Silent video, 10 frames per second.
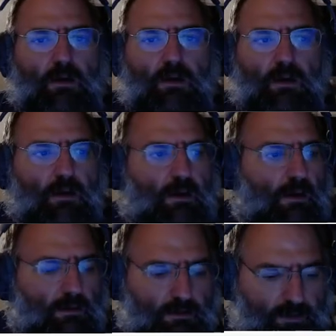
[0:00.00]

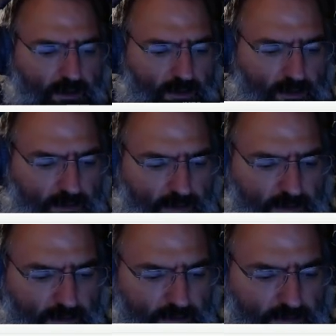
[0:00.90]
look here,
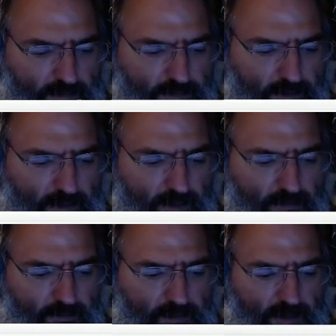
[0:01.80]
let's see if I
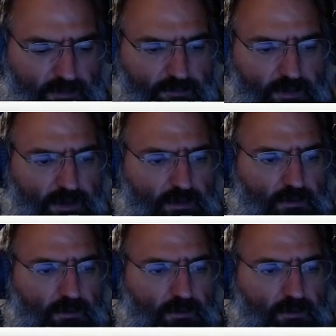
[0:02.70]
have that file